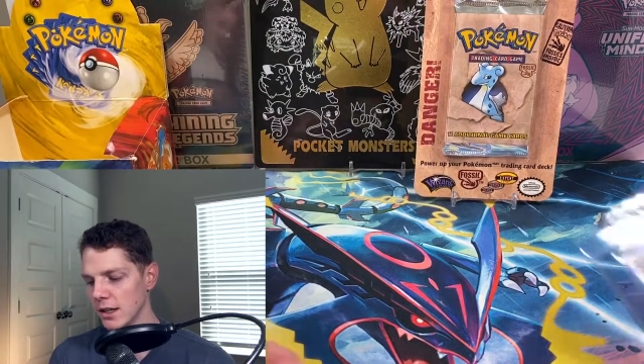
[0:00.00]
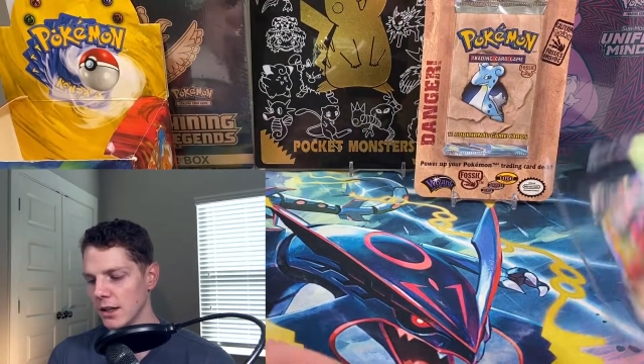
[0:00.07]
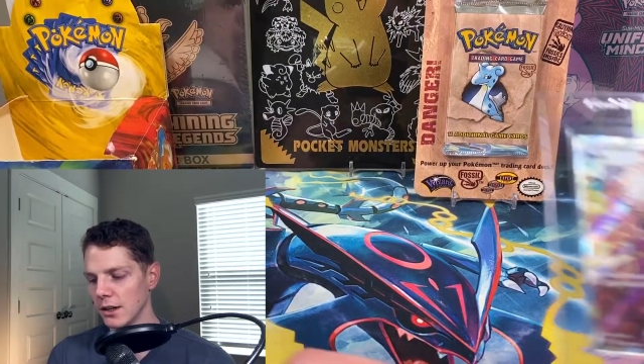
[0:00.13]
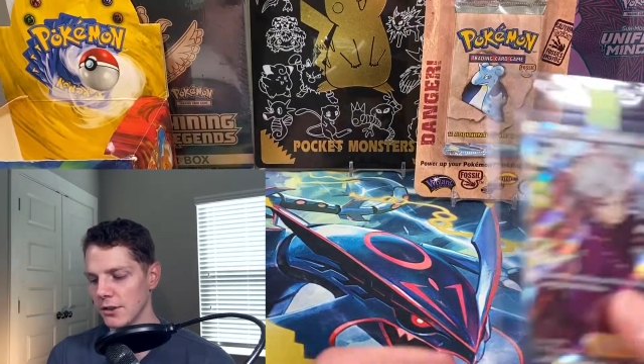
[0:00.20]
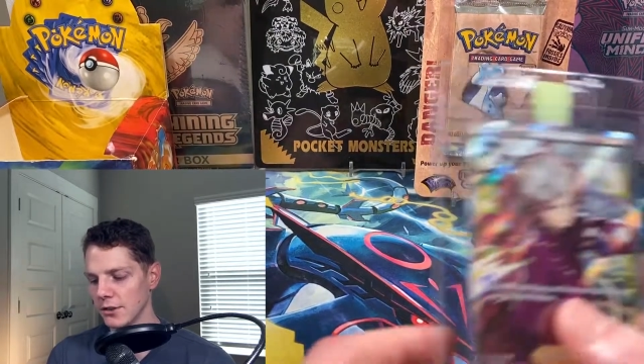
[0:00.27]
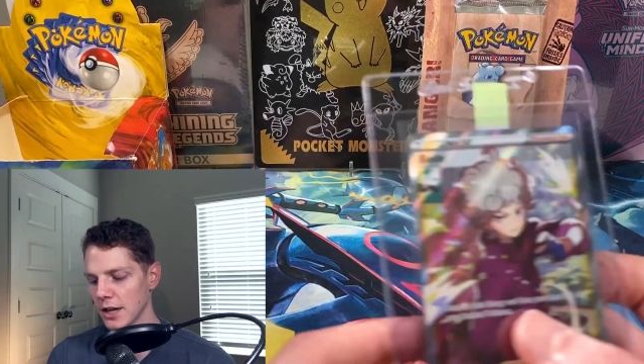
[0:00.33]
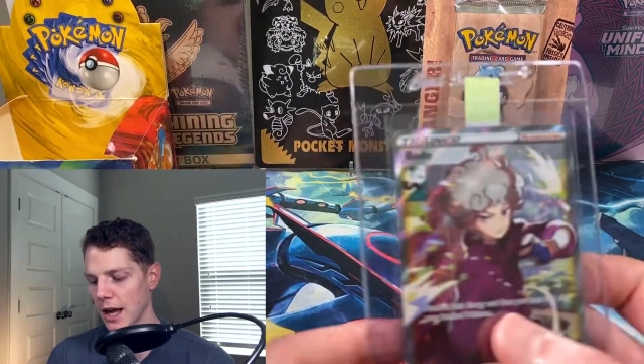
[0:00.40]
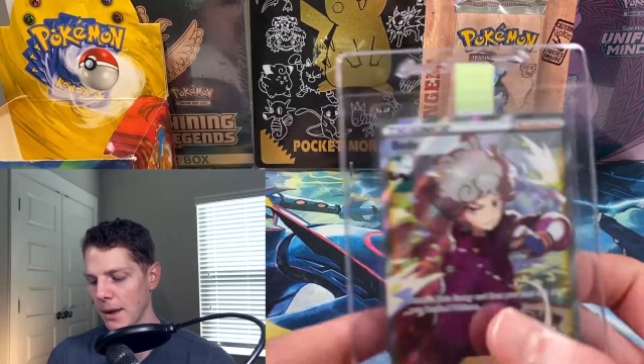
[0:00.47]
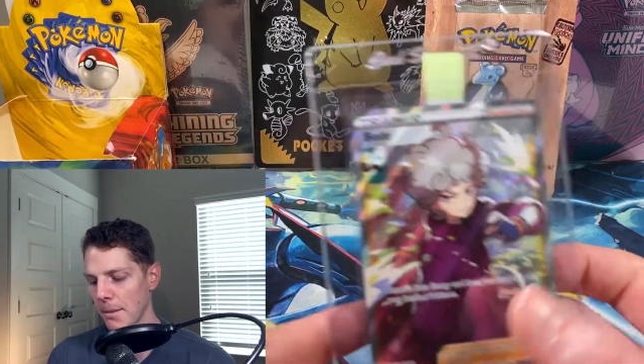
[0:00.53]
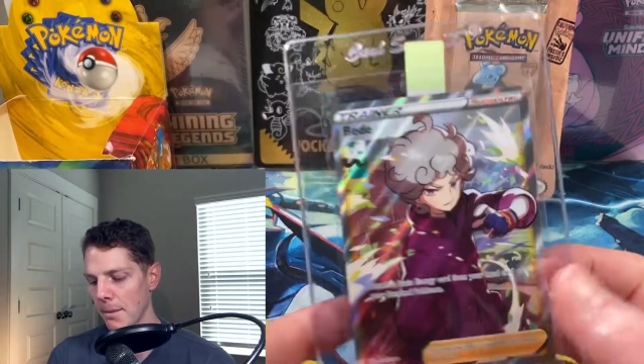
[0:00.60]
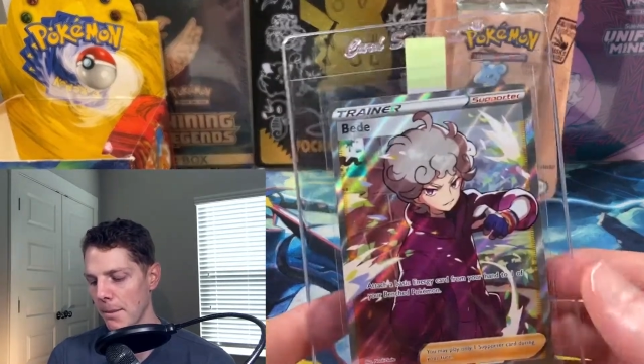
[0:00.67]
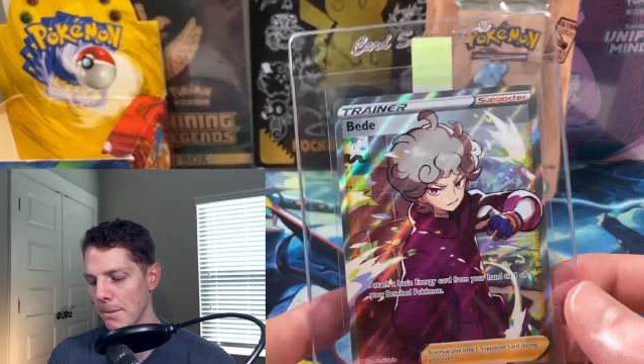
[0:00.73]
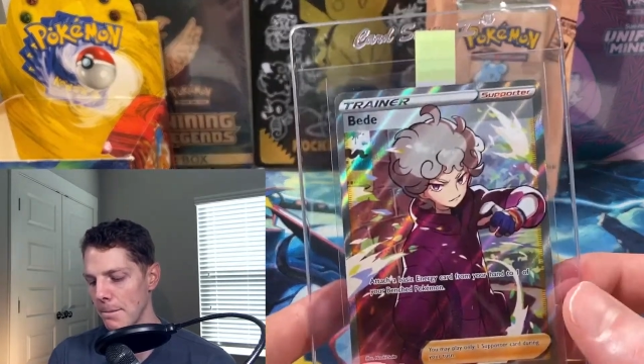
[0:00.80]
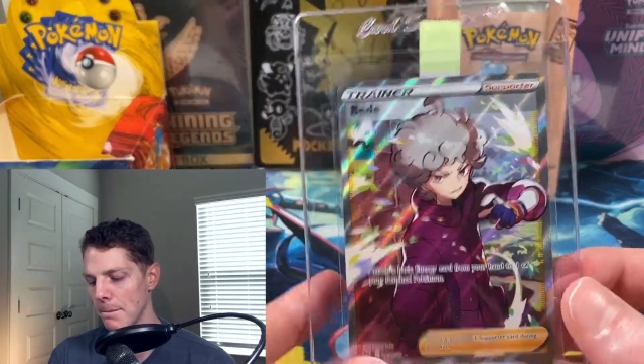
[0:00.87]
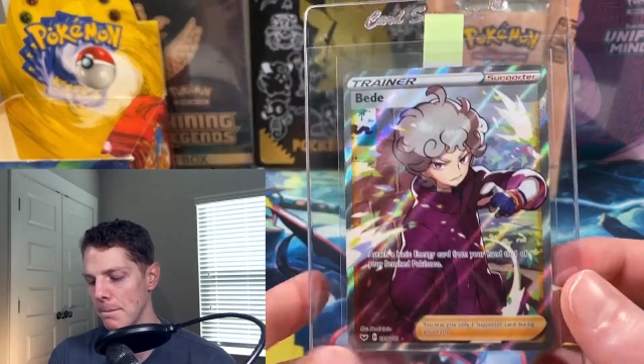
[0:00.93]
We got
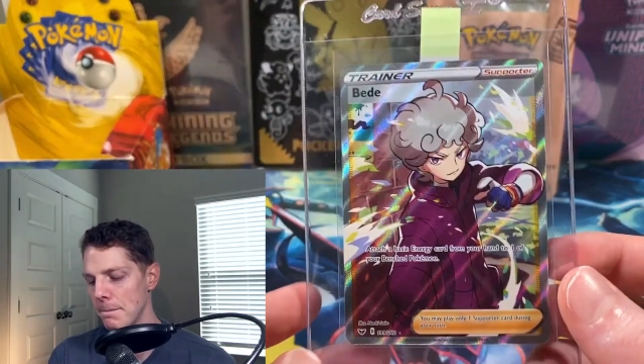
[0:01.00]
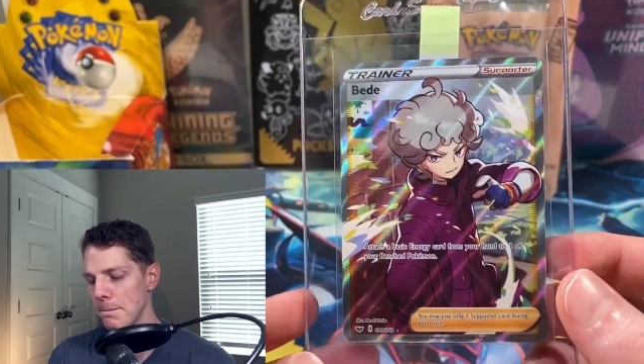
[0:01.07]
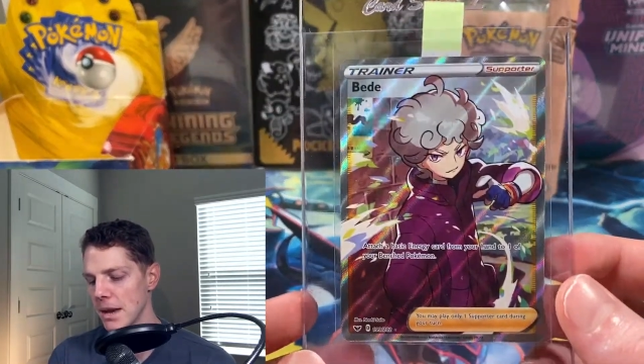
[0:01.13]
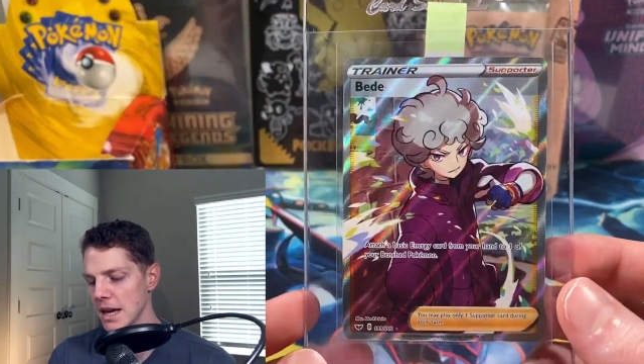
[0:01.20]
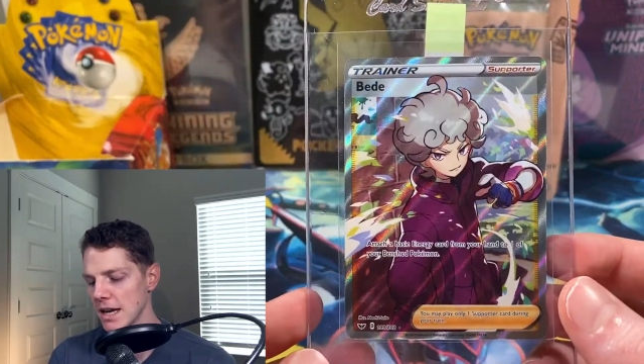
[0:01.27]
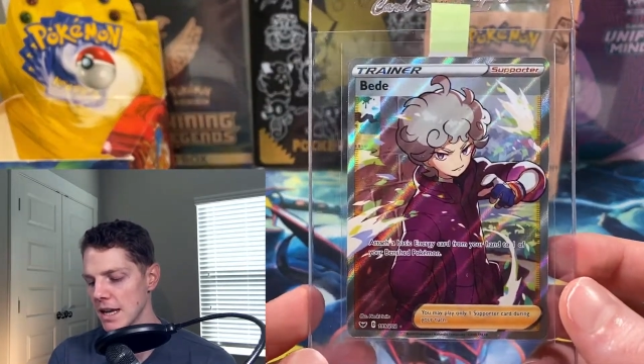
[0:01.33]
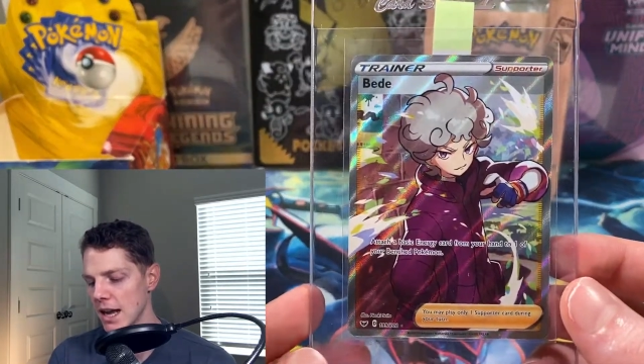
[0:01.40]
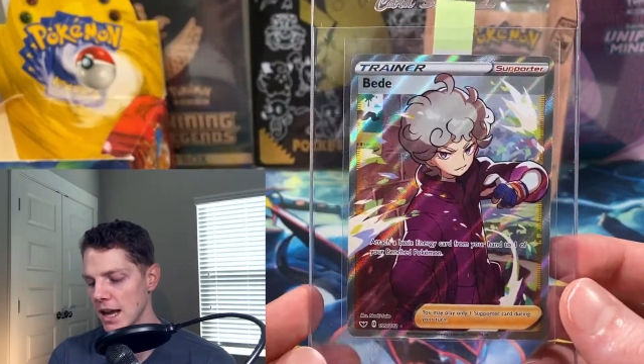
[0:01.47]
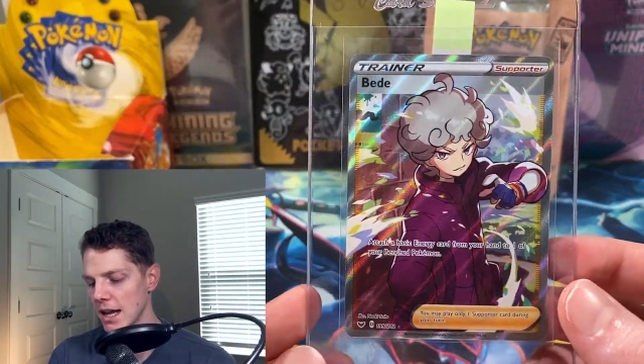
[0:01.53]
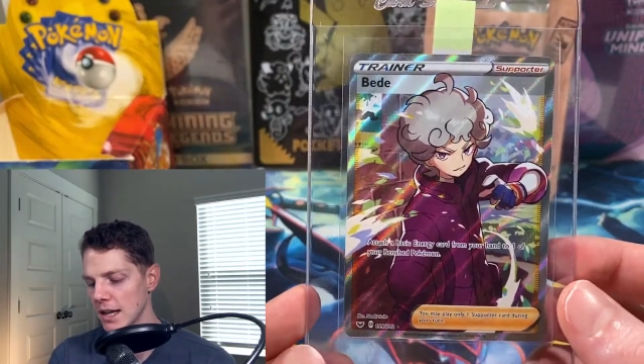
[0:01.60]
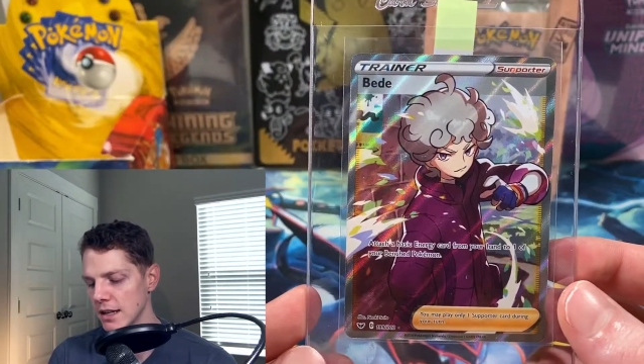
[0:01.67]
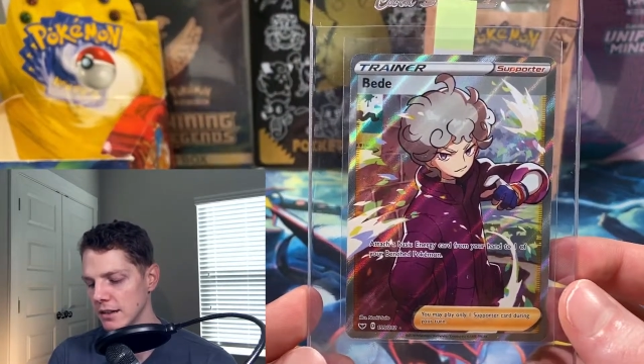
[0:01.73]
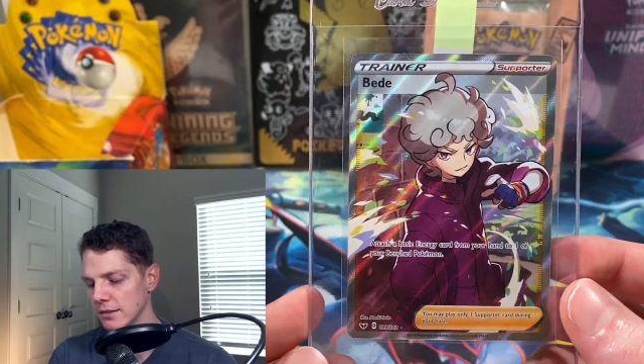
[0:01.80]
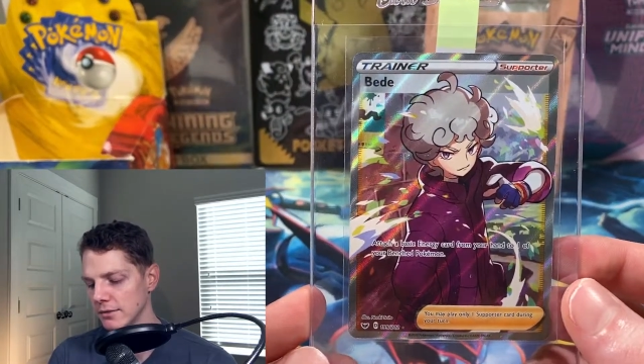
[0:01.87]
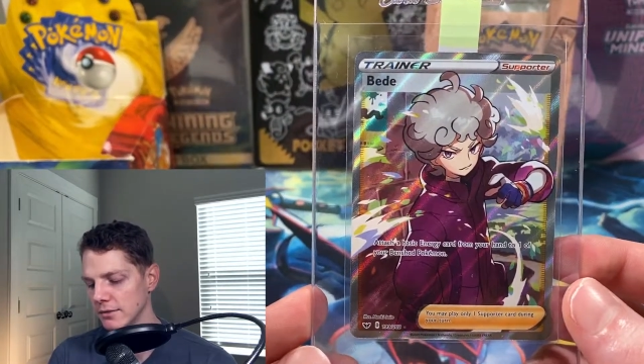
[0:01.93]
Bede.